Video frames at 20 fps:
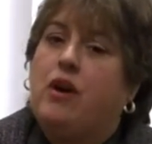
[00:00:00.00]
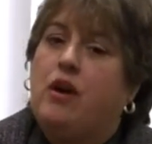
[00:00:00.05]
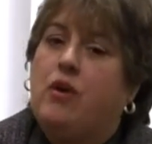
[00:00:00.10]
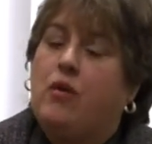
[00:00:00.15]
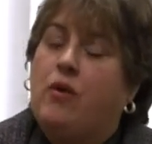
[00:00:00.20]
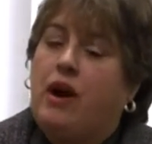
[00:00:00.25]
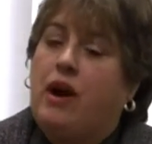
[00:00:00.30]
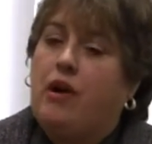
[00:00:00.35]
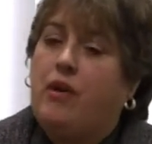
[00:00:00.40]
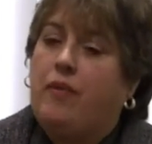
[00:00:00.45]

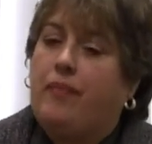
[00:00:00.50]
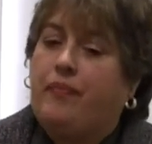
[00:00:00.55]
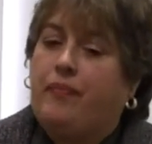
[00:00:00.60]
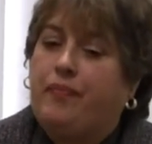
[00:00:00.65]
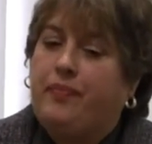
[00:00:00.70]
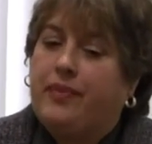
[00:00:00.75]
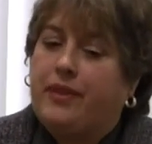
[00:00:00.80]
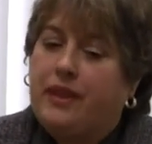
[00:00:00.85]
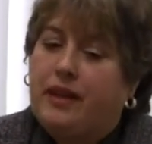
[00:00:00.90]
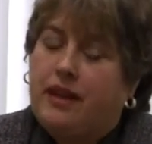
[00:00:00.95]
Well,
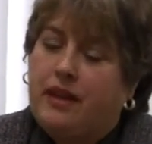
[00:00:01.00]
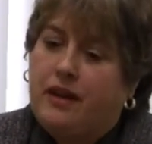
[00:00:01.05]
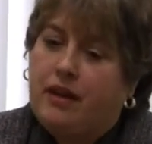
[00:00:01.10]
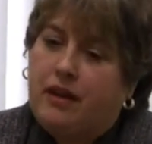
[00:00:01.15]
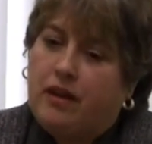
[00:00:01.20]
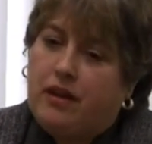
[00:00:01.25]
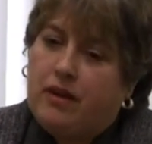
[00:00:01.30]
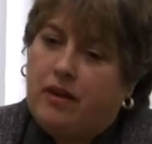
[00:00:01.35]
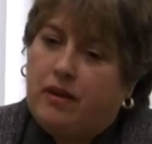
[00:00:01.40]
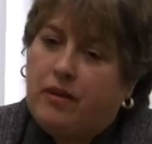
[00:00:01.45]

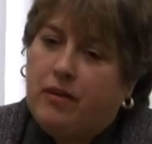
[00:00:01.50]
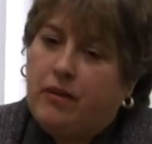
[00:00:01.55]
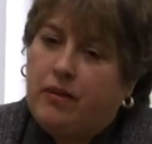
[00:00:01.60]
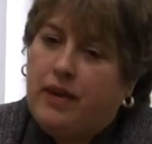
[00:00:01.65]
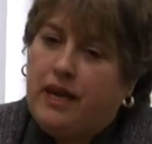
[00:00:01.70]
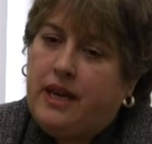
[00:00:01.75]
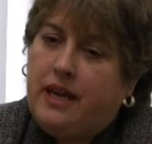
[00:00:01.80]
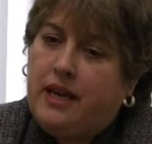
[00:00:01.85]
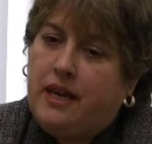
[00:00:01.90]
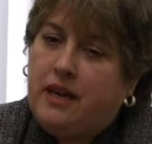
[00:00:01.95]

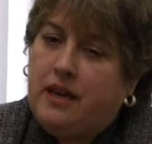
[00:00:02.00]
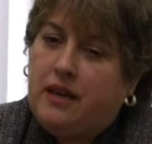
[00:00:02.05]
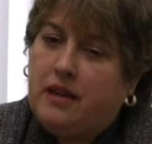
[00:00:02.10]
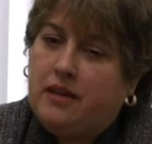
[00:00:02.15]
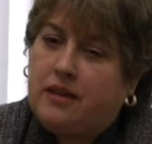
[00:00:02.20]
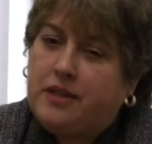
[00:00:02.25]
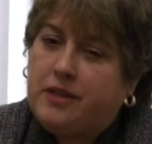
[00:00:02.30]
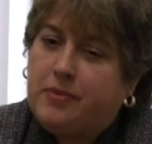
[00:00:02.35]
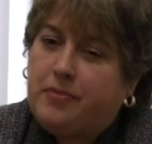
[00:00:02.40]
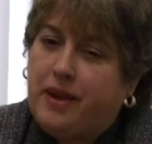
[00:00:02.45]

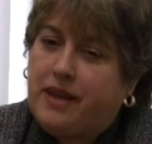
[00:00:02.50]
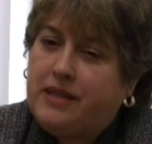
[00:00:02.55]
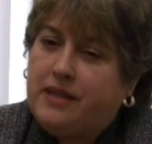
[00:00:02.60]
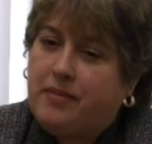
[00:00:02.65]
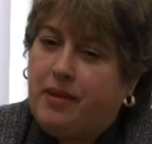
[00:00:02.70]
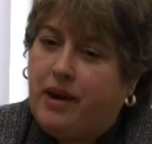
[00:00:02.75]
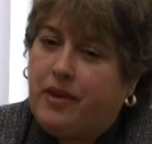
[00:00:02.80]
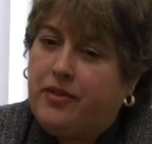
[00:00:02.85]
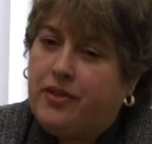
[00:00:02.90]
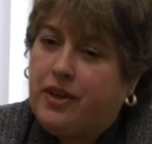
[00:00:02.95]
we spent
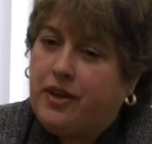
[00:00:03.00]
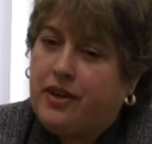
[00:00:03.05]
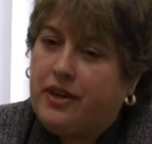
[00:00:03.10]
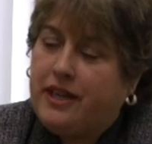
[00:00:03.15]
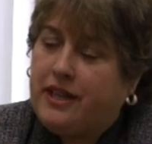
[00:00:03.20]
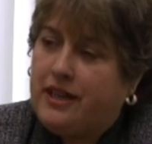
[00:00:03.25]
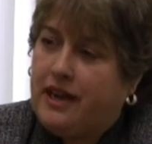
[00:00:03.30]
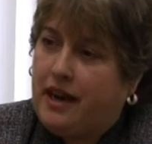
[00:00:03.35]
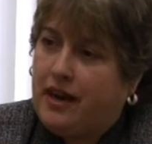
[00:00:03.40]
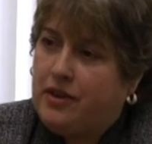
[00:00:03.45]
about
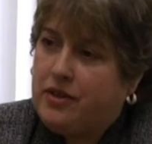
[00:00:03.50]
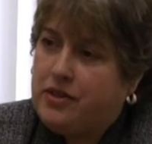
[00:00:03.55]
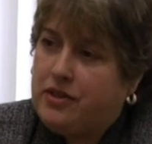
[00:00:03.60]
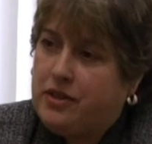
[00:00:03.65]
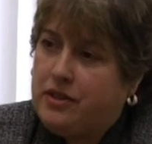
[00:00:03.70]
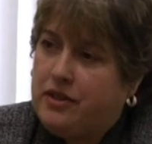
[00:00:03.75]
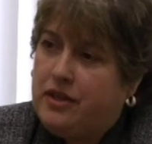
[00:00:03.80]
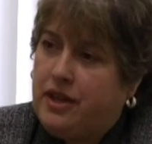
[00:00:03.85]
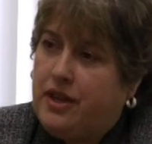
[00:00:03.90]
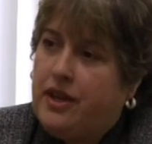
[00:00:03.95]

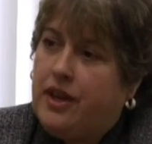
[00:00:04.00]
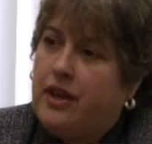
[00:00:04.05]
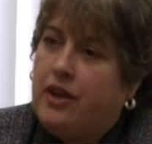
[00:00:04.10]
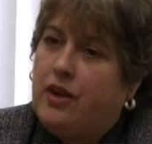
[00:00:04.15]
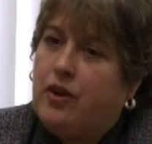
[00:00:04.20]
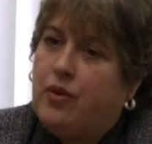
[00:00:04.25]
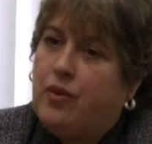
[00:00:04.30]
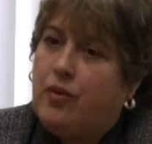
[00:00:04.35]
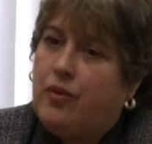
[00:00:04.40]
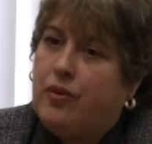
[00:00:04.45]
$30,000.
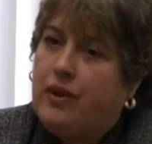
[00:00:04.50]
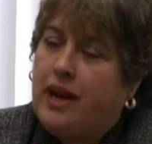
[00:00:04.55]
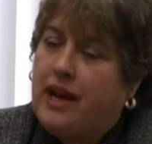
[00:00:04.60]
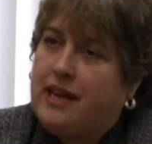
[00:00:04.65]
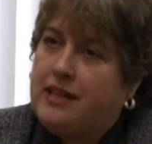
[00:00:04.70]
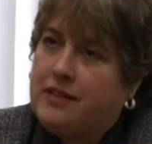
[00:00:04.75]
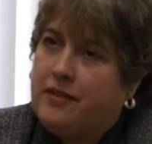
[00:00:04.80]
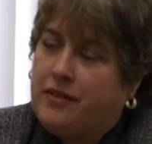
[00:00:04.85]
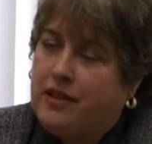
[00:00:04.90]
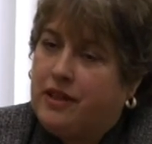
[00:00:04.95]

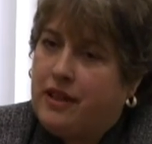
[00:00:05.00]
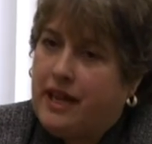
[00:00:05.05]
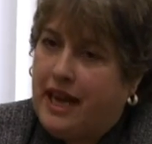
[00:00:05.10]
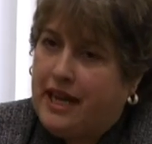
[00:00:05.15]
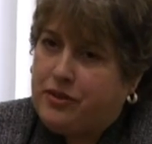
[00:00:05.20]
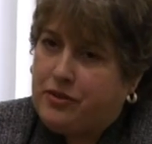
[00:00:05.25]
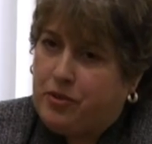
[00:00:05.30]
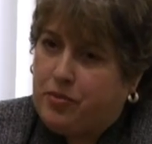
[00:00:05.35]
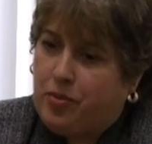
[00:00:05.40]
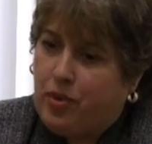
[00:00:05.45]
As of the
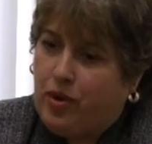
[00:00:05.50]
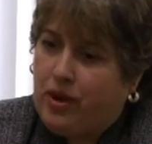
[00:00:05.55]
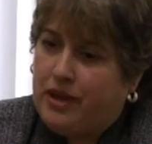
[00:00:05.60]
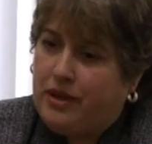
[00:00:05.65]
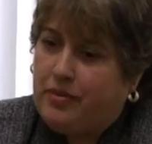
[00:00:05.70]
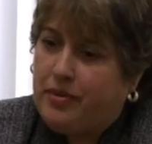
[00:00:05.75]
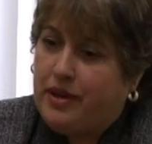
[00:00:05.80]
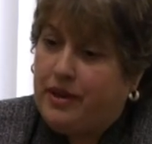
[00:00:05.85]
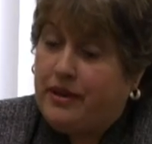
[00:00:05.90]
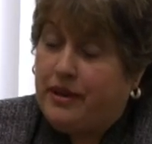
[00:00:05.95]
last
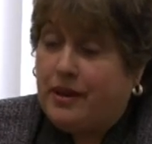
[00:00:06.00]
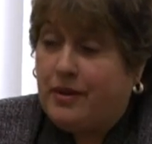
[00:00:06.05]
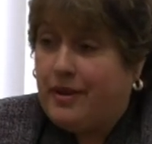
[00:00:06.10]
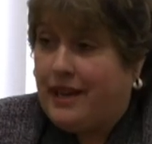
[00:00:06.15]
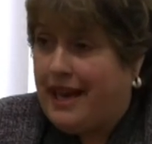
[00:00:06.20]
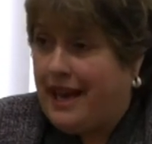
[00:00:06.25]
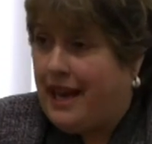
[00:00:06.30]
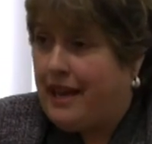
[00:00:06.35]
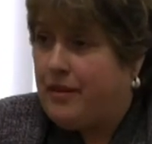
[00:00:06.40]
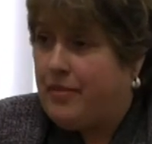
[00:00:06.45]
reporting period,
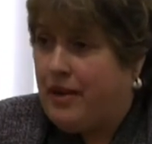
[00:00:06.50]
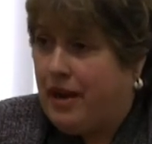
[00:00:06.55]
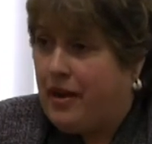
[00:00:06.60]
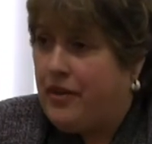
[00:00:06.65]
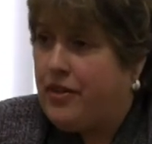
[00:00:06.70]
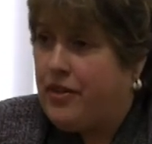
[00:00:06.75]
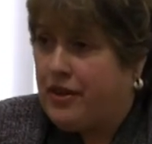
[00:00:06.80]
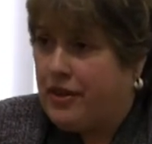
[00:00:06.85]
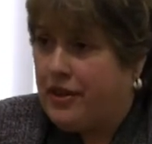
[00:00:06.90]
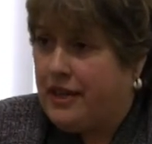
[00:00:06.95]
we had
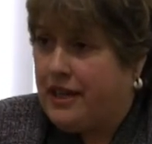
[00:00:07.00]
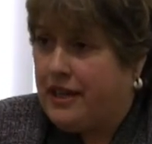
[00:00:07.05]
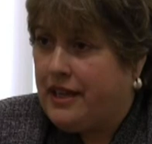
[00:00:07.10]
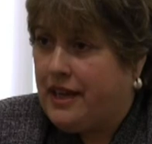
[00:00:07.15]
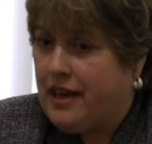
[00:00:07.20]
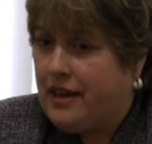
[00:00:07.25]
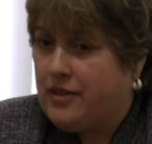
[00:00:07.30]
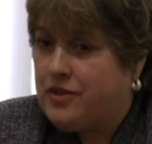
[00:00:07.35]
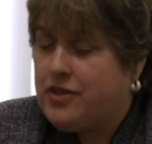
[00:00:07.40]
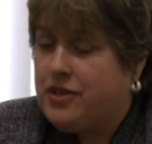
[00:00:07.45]
about
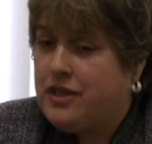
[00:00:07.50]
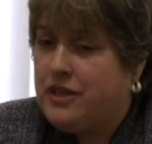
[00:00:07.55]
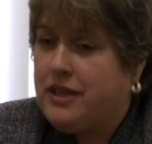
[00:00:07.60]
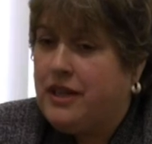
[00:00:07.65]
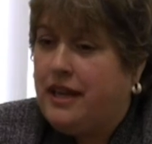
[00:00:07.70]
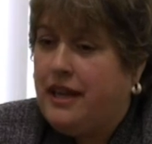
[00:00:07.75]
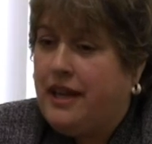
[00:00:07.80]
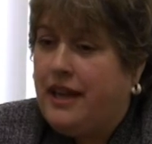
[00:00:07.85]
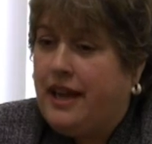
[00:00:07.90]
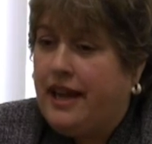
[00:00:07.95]
$30,000.
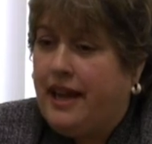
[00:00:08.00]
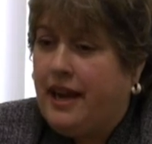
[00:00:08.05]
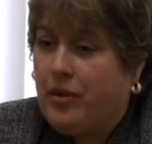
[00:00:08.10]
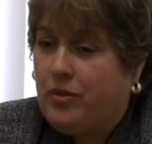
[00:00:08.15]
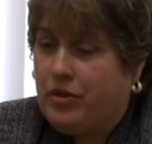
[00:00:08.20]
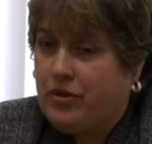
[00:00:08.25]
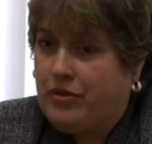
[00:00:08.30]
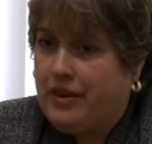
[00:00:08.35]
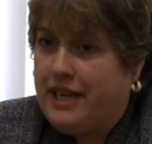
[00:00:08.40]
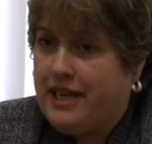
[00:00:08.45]
And
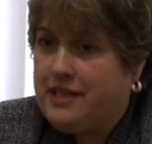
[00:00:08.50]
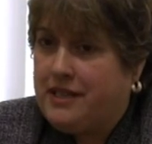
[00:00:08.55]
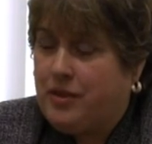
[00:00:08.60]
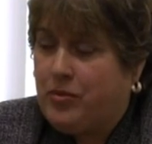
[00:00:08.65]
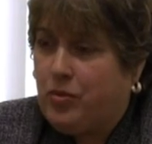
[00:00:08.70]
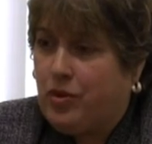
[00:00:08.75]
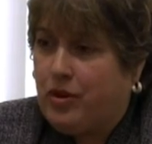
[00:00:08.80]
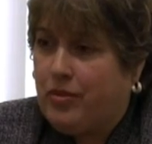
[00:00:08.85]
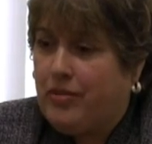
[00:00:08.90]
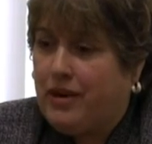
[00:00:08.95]
we're raising
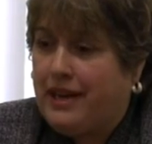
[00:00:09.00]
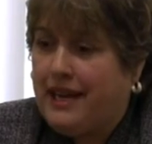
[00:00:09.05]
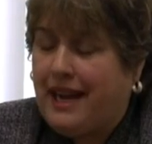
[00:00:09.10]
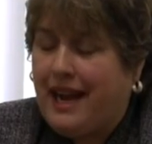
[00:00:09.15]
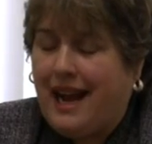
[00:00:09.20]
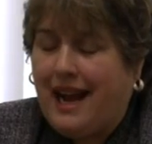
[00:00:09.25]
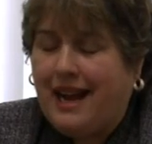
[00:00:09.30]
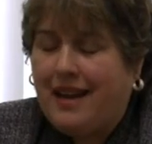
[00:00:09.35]
more money.